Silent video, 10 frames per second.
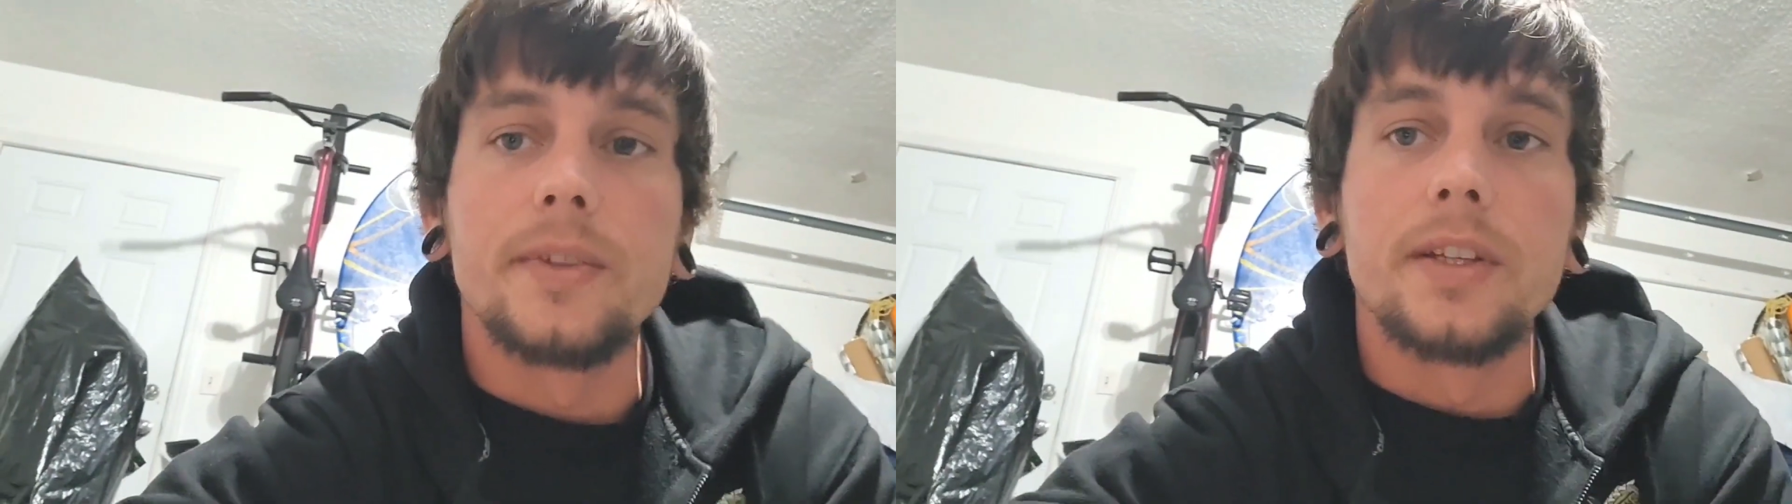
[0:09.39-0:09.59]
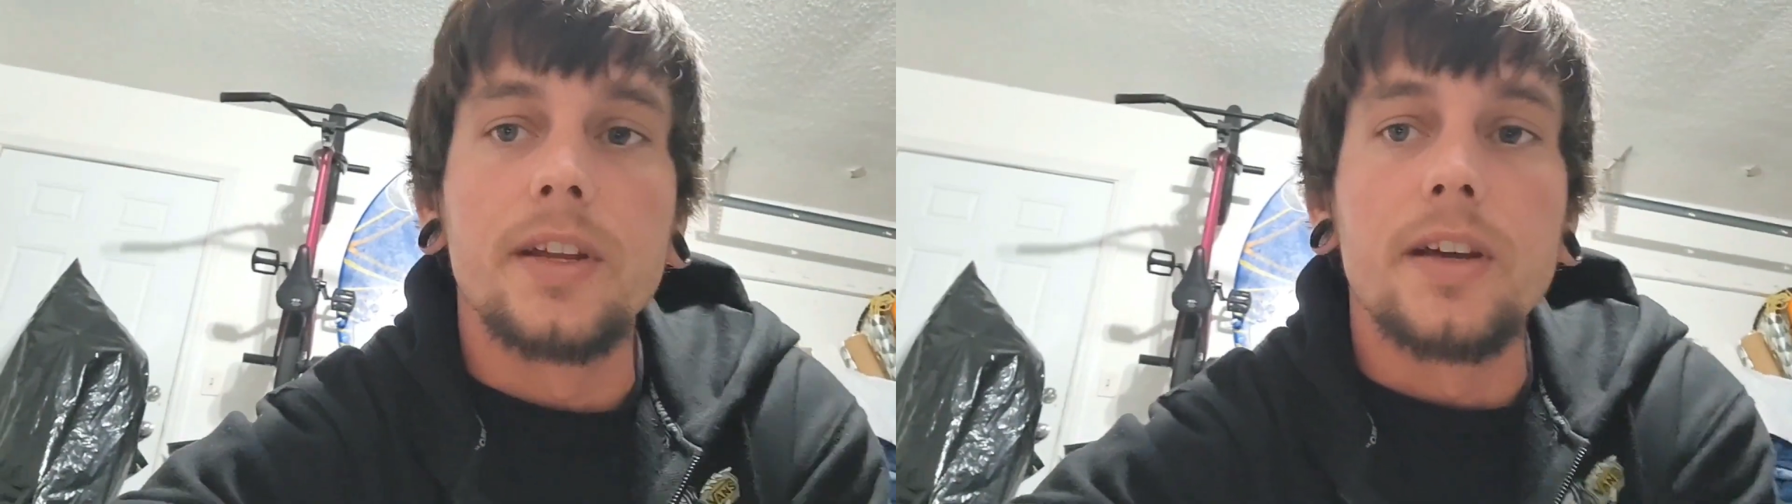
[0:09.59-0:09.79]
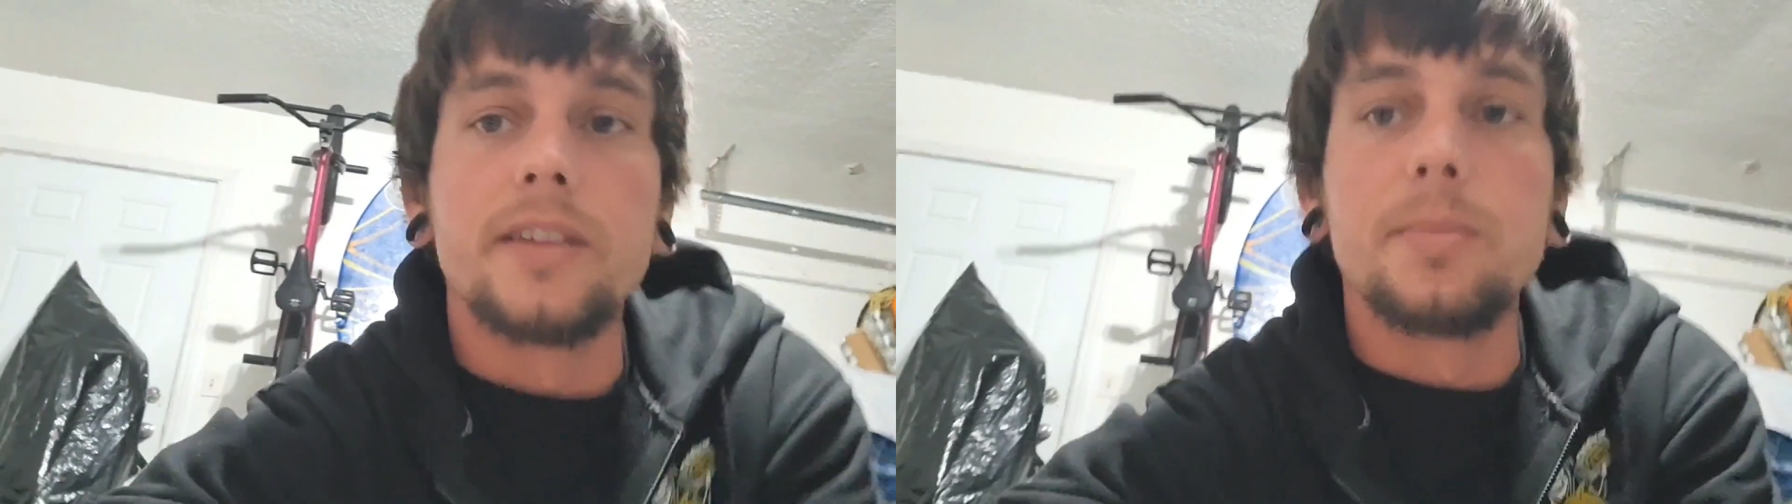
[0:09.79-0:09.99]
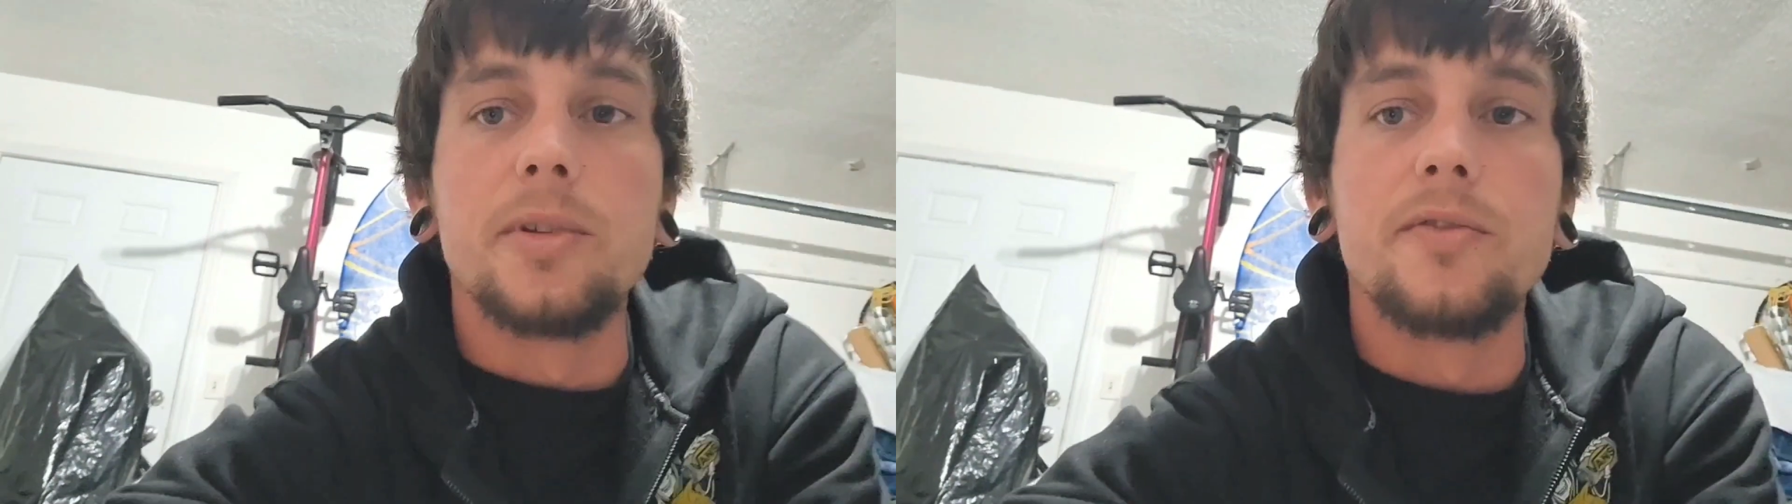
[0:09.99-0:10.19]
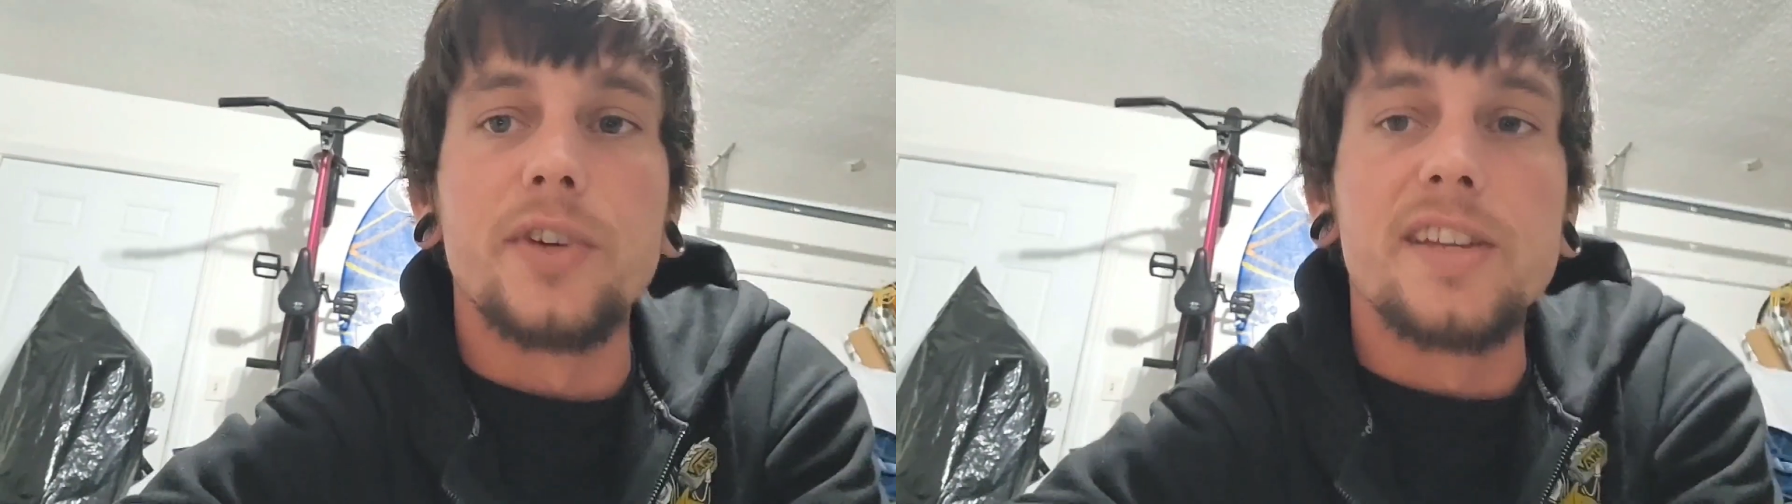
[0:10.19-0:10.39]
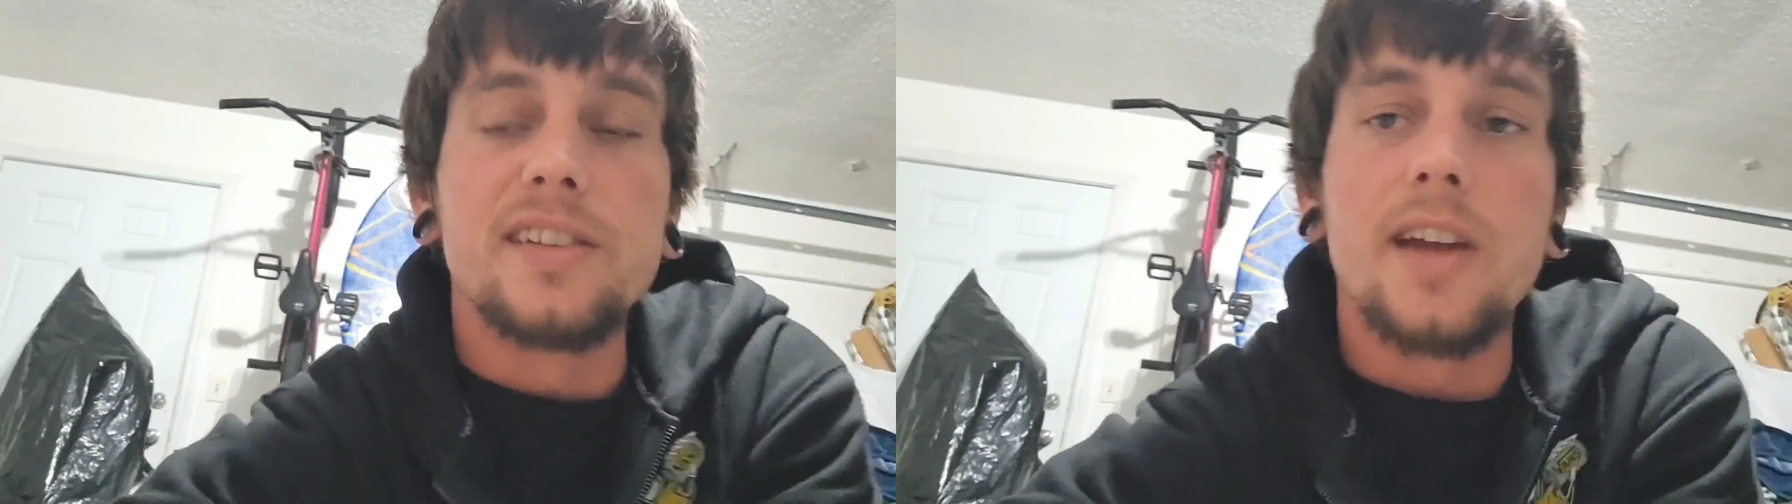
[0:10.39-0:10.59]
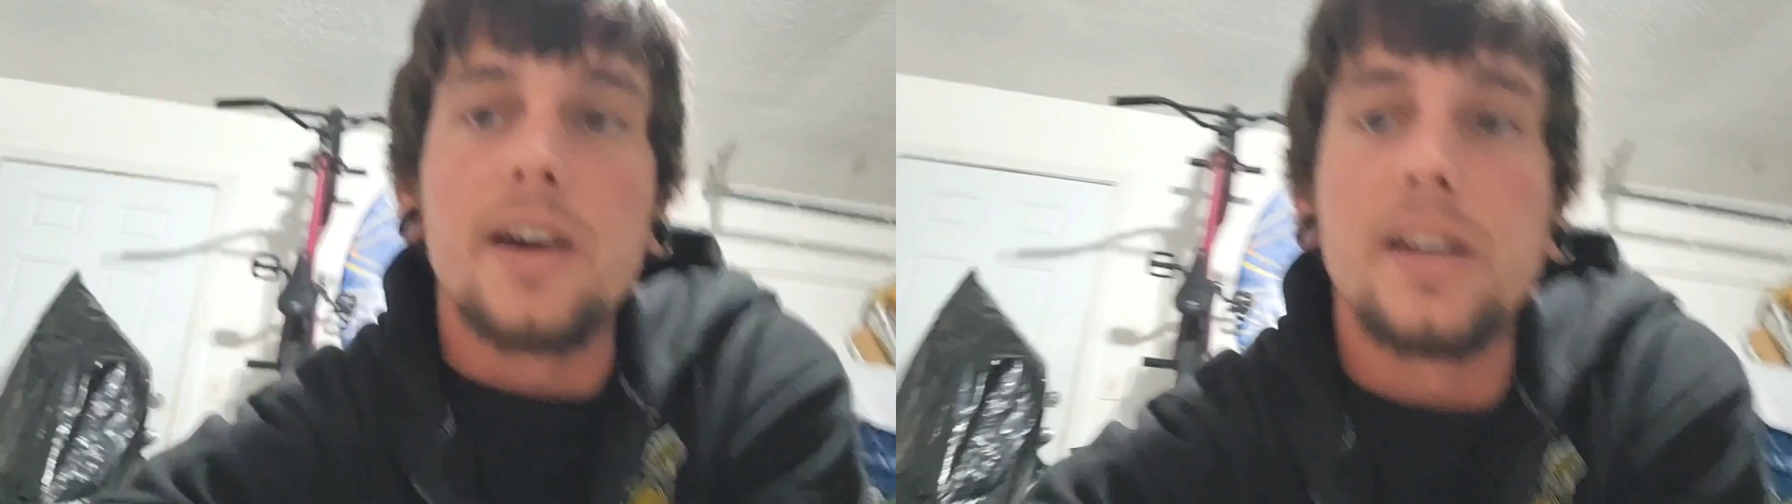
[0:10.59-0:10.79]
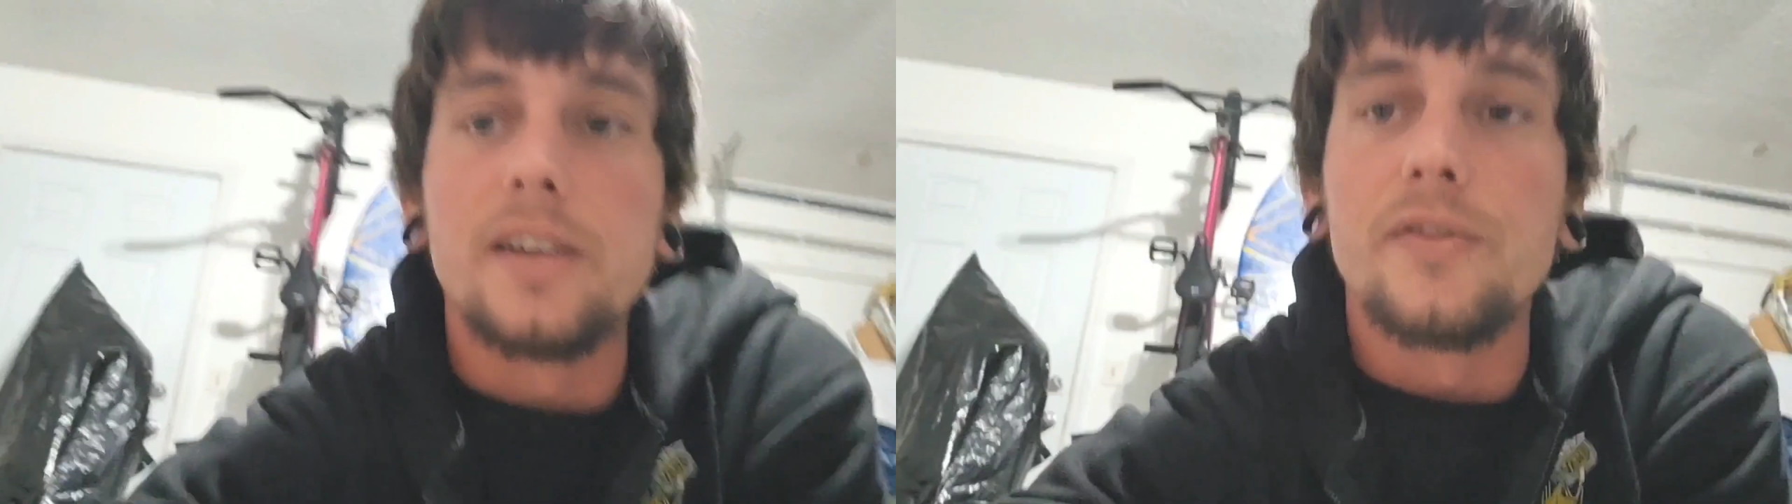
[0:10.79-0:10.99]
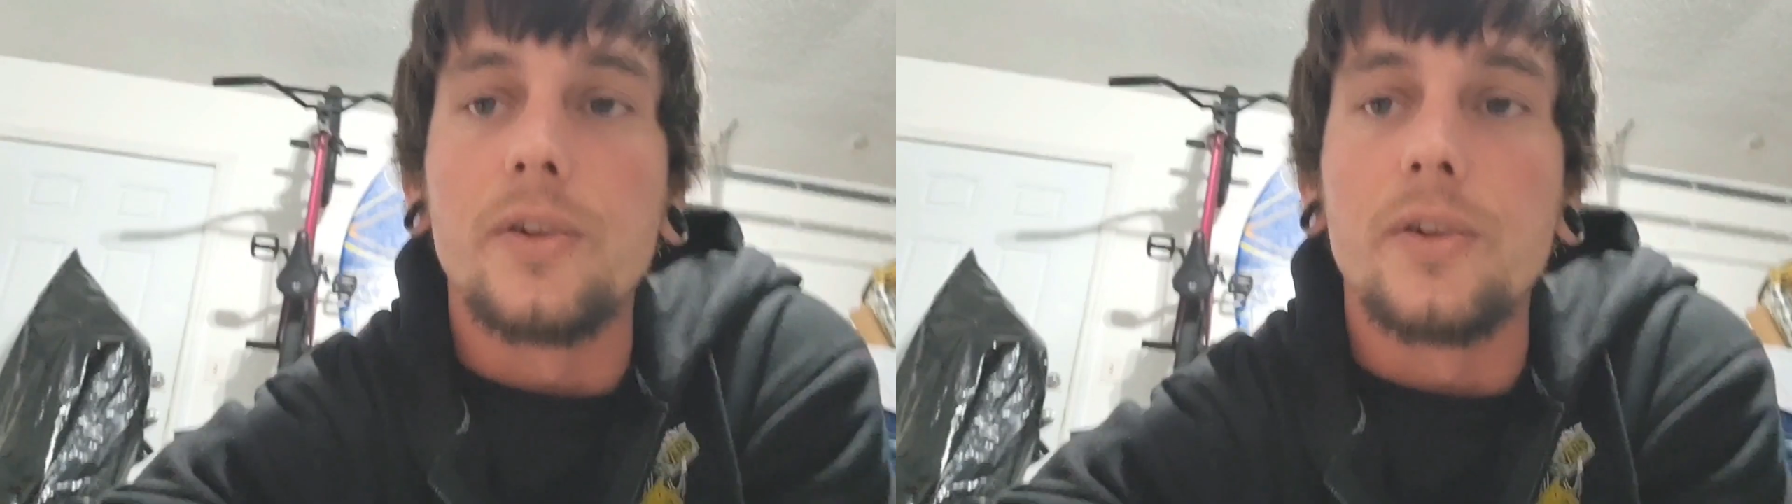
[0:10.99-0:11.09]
It's been freezing out here in